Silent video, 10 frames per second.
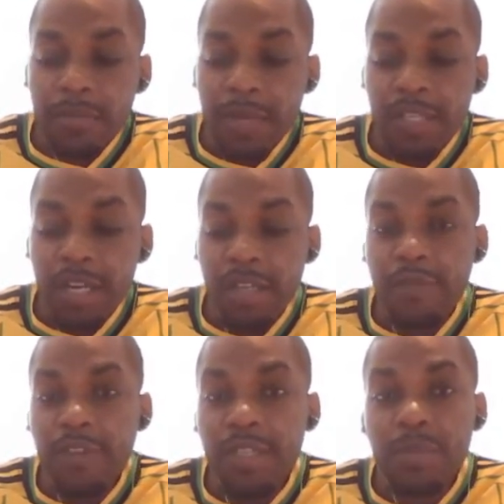Majority
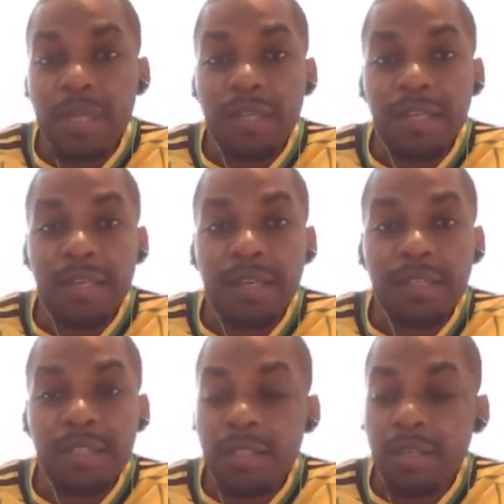of his penalty
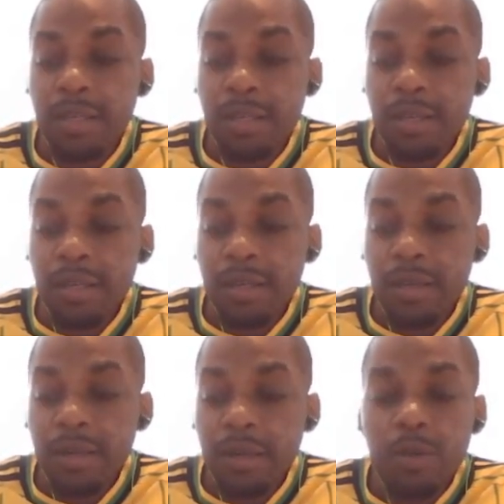kicks
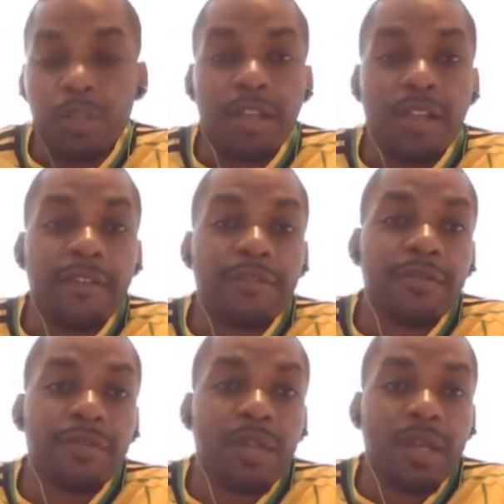go to the left.
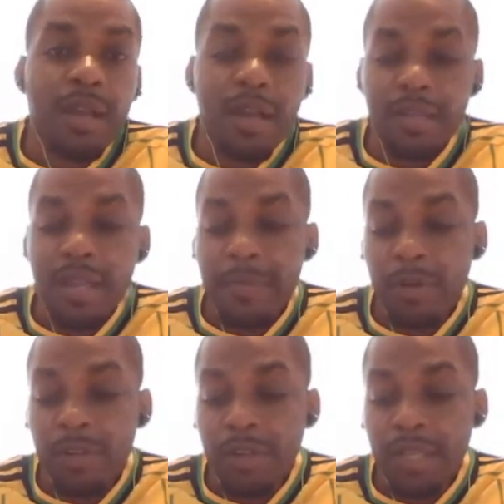All right, I'm
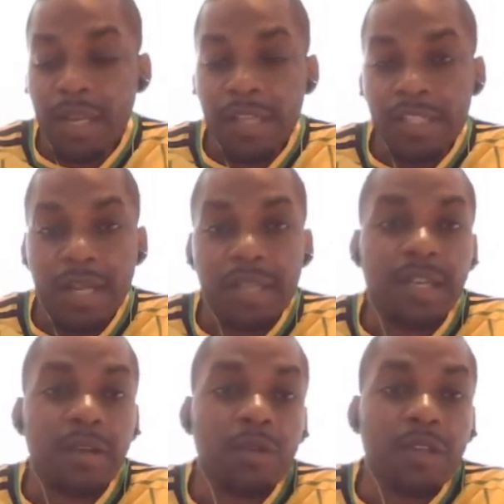going to take a chance
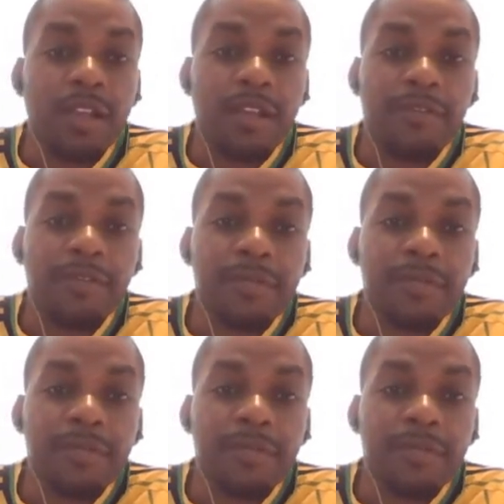and go to the left.